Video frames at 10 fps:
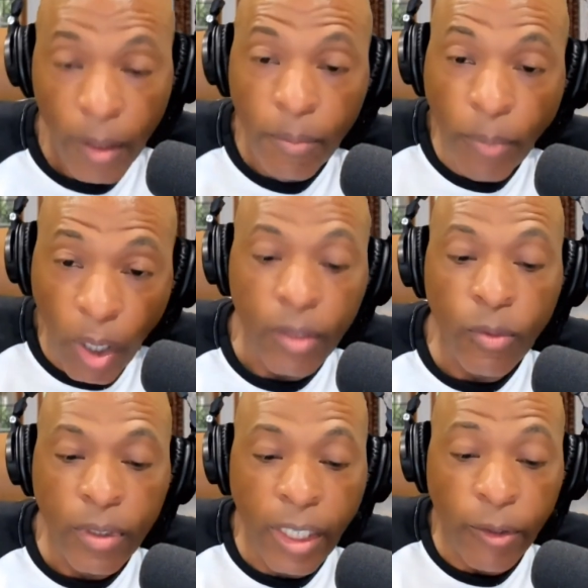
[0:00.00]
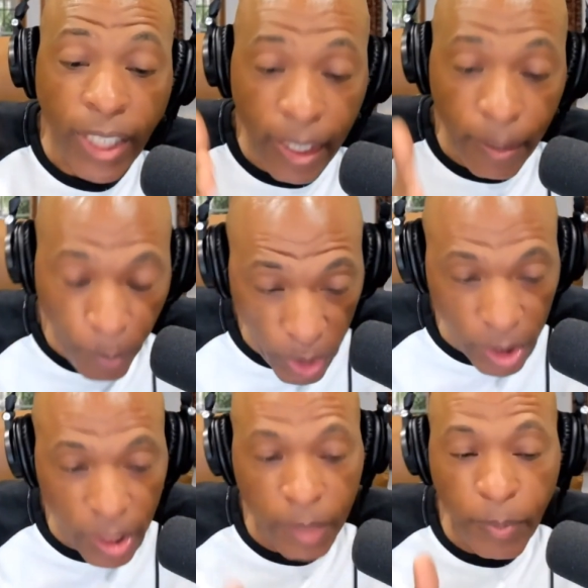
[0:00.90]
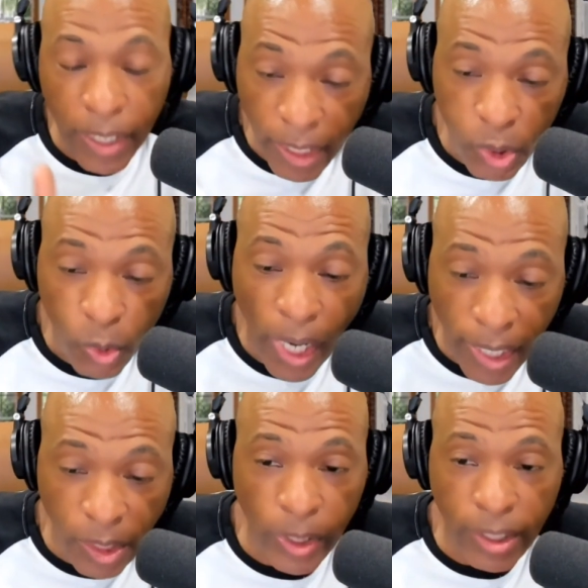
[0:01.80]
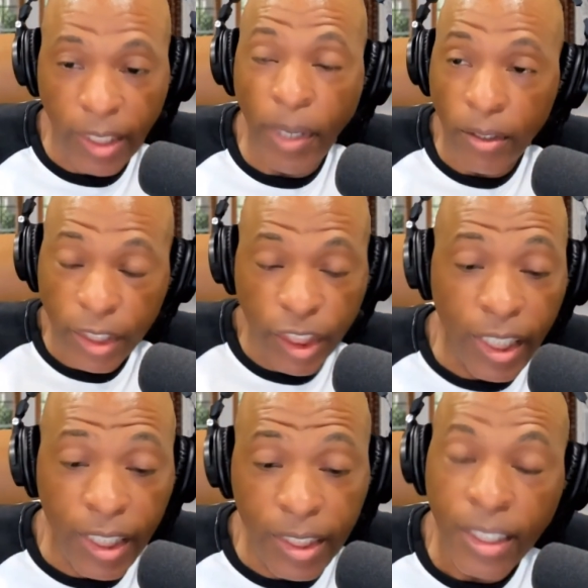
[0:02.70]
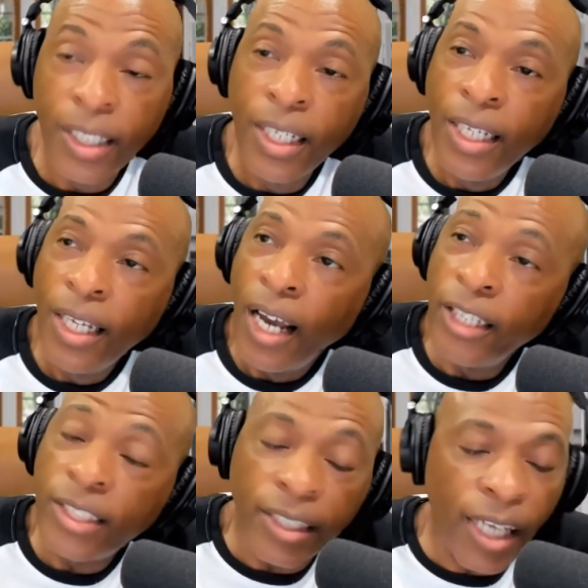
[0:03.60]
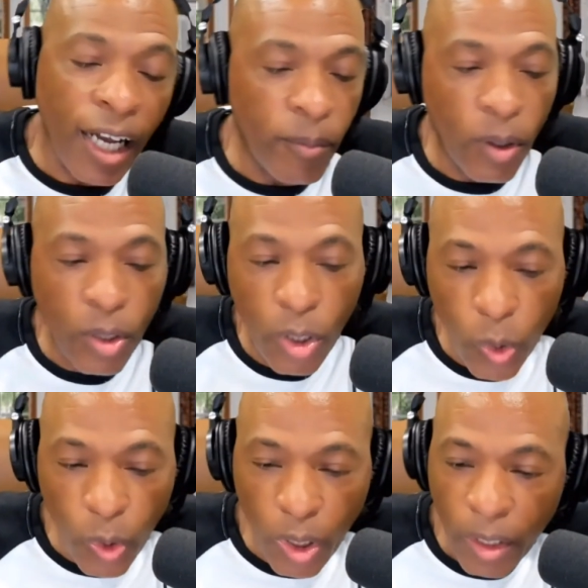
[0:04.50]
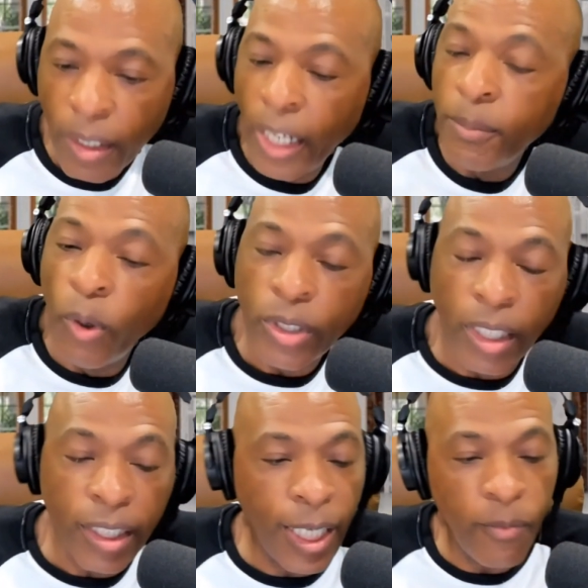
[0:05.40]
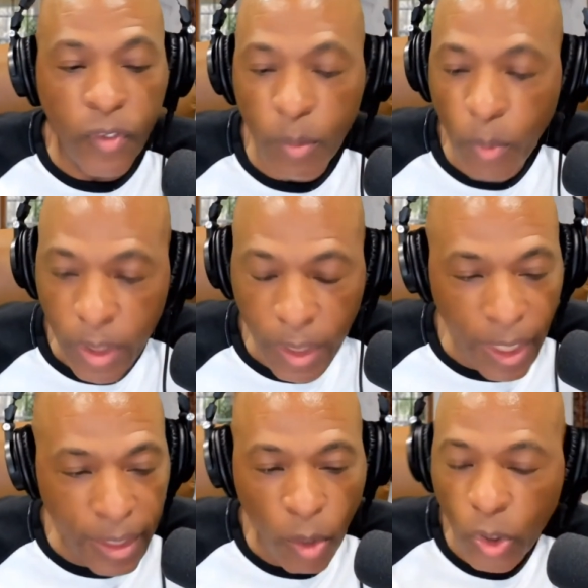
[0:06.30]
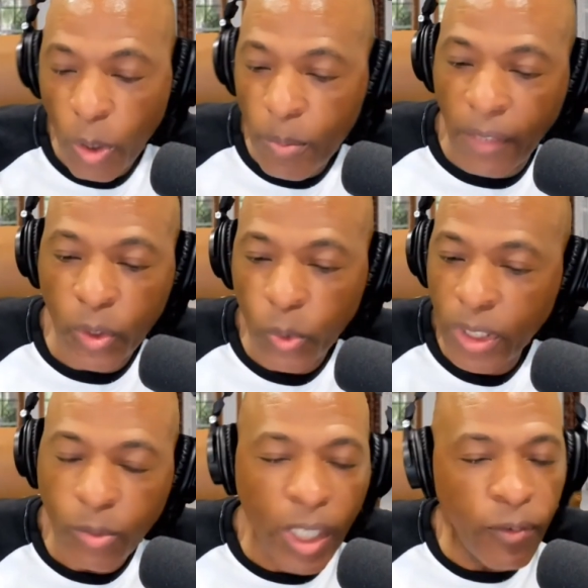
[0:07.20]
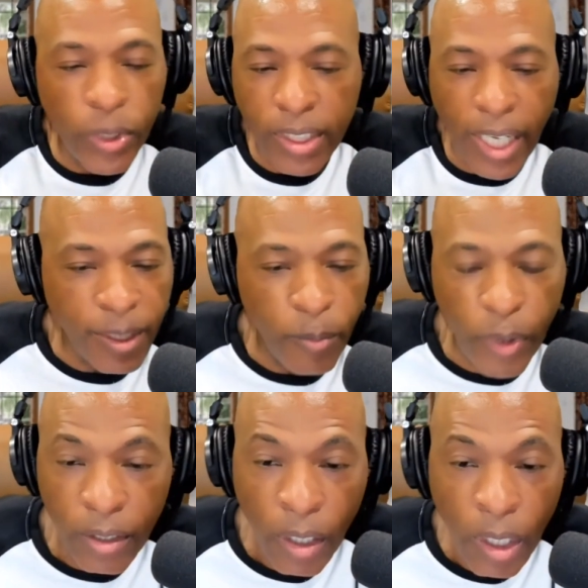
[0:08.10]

But there was a person speaking English who asked a question about the change, and he started talking about Lowe and him out of the camp few much days, and only come back 2 days. What have to do with the slice of bread?